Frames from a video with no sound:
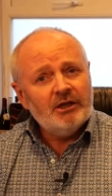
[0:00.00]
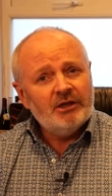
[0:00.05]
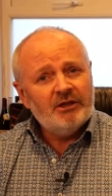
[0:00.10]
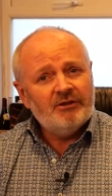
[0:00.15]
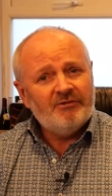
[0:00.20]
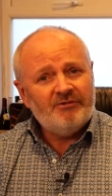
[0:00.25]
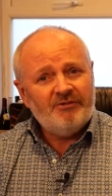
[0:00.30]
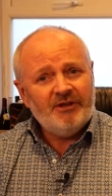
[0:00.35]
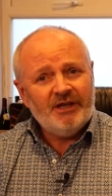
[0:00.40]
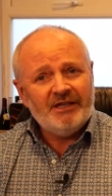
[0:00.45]

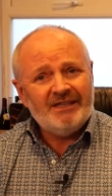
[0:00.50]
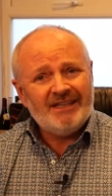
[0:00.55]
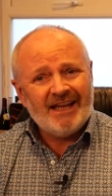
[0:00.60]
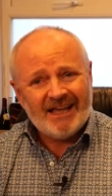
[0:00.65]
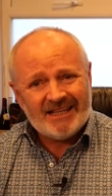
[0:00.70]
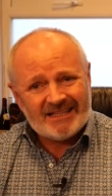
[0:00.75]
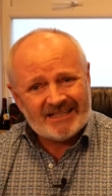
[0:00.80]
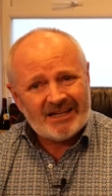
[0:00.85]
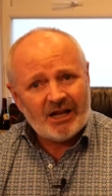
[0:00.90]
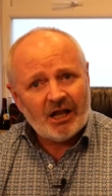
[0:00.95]
The fee
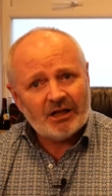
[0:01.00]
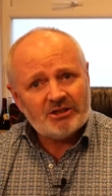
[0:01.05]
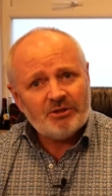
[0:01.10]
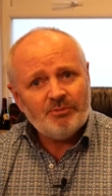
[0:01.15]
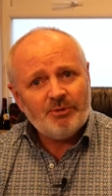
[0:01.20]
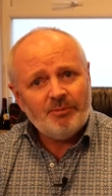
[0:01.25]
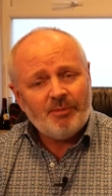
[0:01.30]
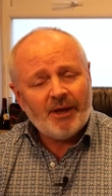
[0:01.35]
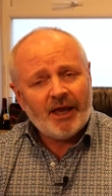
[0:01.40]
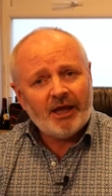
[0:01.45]
tends not to
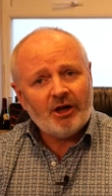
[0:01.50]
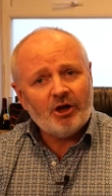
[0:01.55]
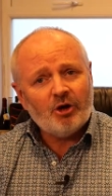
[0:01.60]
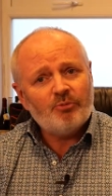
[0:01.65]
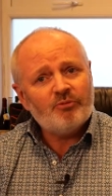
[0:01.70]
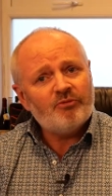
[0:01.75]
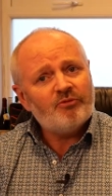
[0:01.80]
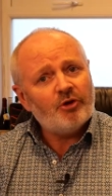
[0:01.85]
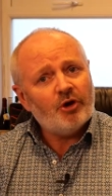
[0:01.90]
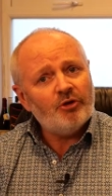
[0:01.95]
be paid
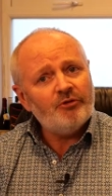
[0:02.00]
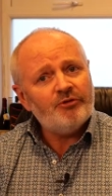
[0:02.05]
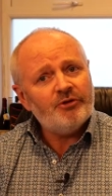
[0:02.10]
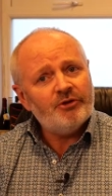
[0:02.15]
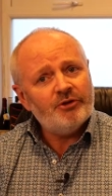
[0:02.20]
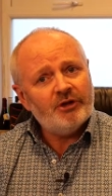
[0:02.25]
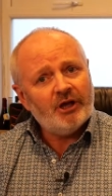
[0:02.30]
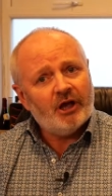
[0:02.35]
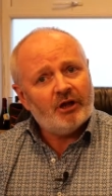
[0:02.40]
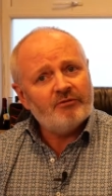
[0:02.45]
up front
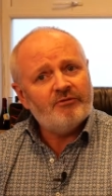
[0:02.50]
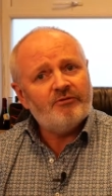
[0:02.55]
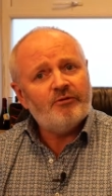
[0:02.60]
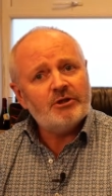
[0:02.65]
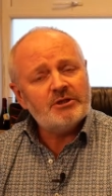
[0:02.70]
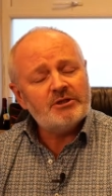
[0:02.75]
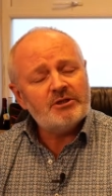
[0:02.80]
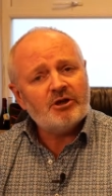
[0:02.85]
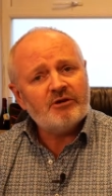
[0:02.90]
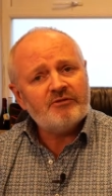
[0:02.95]
on a
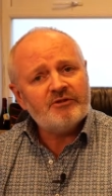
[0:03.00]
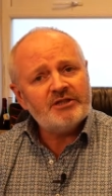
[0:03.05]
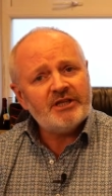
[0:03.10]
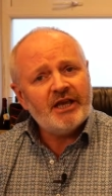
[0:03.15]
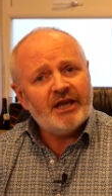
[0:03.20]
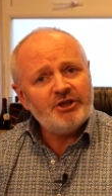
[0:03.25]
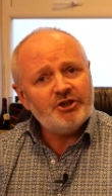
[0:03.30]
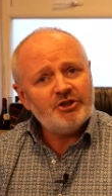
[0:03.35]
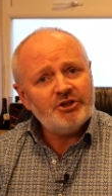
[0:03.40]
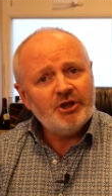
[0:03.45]
full service
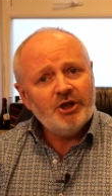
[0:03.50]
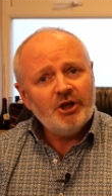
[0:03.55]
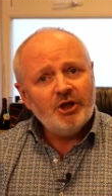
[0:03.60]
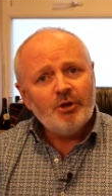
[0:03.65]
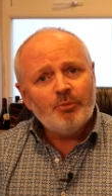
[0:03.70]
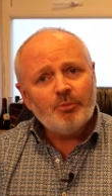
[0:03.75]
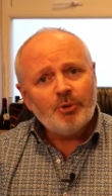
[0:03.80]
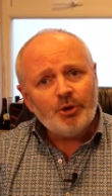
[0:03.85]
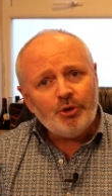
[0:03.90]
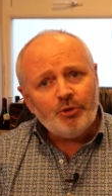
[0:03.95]
agent,
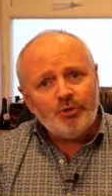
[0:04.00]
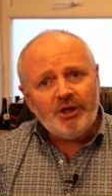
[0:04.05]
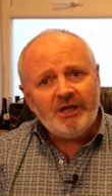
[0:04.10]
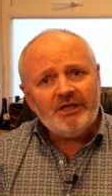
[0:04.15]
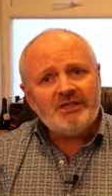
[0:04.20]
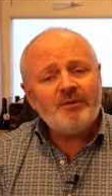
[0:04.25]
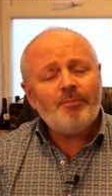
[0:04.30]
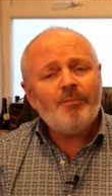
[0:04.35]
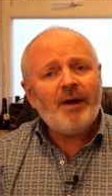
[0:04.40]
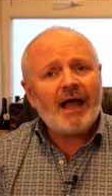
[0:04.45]
but you
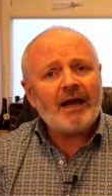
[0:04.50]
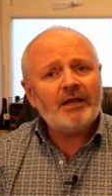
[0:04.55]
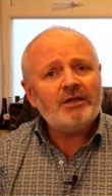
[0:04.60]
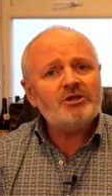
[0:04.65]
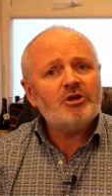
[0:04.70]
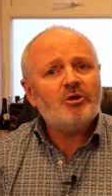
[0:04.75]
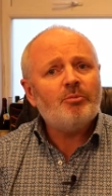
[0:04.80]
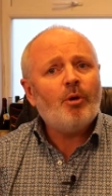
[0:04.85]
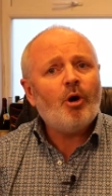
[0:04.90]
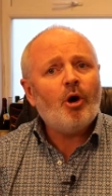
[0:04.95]
need to
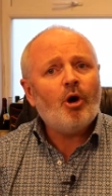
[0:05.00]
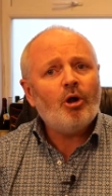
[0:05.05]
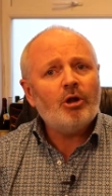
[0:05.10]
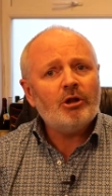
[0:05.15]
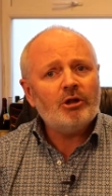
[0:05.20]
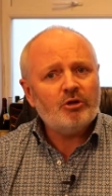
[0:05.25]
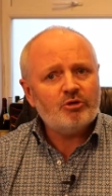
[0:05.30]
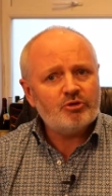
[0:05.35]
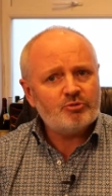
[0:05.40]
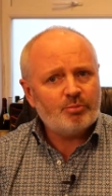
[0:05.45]
balance up
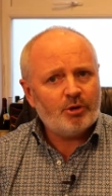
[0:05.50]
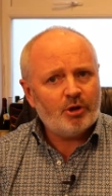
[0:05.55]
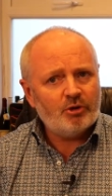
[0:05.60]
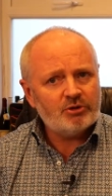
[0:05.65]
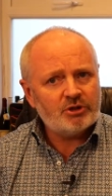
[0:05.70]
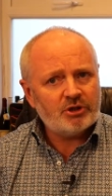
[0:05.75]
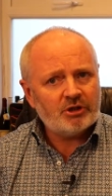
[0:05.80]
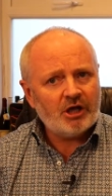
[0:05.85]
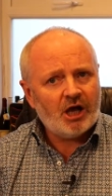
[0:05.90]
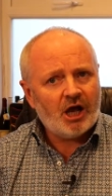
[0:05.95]
all those
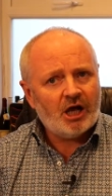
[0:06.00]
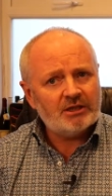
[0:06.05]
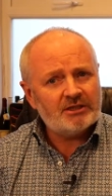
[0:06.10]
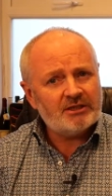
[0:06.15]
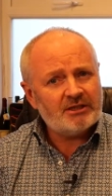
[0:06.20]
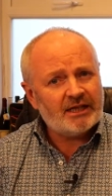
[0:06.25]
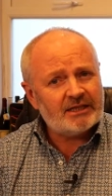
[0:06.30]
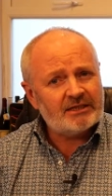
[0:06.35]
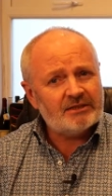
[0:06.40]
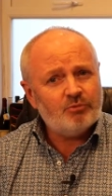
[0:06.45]
pros and cons,
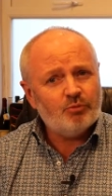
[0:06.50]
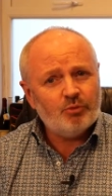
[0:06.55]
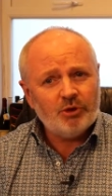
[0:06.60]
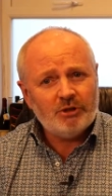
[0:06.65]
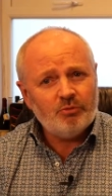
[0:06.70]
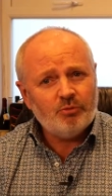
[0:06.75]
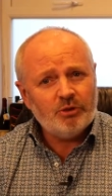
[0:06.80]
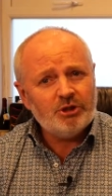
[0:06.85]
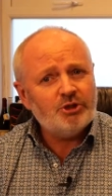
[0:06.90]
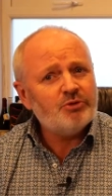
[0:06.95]
and that
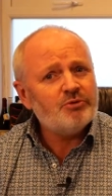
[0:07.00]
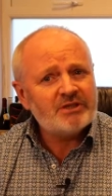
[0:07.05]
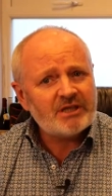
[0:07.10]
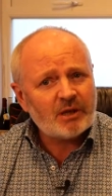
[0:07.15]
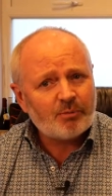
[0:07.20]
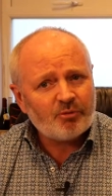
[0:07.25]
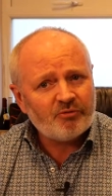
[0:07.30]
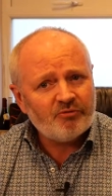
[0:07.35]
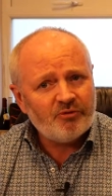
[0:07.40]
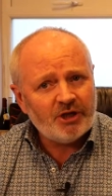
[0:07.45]
we'll do a
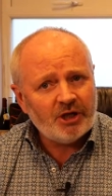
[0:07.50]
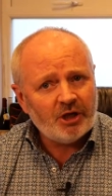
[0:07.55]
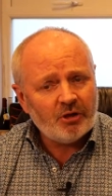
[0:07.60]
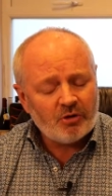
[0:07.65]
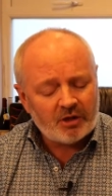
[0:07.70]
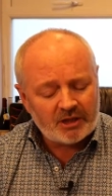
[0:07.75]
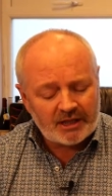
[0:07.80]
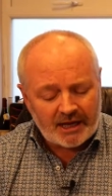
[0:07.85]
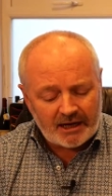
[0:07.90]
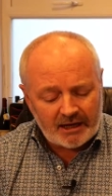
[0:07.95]
separate video
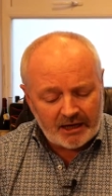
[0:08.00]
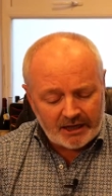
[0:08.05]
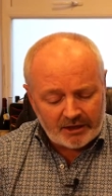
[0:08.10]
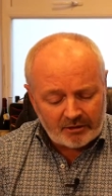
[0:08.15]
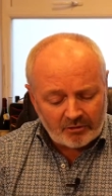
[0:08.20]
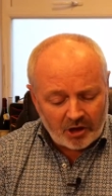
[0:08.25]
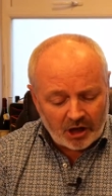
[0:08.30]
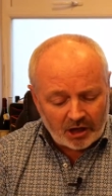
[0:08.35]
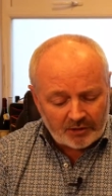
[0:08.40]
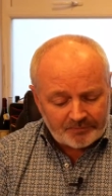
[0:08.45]
on that
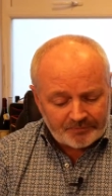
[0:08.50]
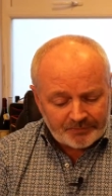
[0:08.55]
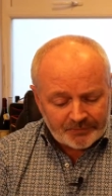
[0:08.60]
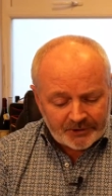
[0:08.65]
later on.